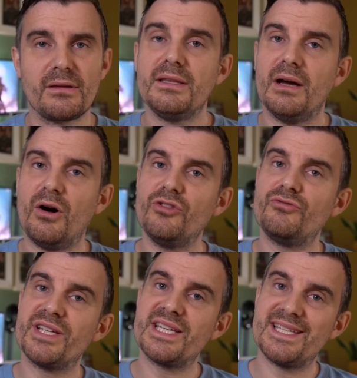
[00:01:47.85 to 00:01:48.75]
Now, on the
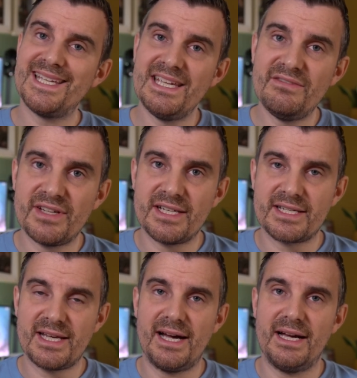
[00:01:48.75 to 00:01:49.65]
receiving
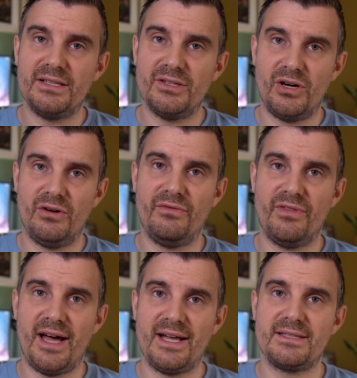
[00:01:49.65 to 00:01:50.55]
side of
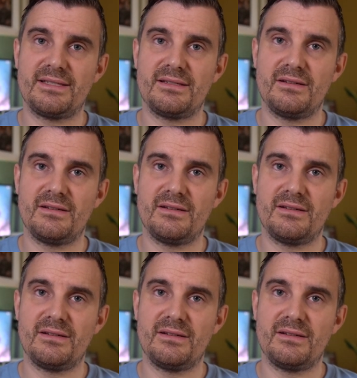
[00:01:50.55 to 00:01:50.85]
that